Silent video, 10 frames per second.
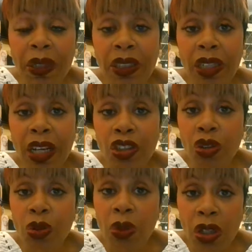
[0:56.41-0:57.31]

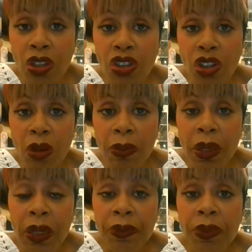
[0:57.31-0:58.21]
international workshop
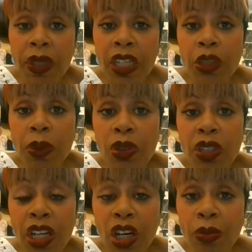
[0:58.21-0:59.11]
that's supposed
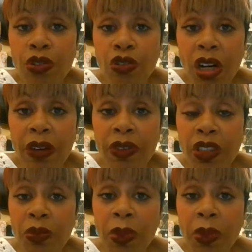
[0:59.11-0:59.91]
to help drivers.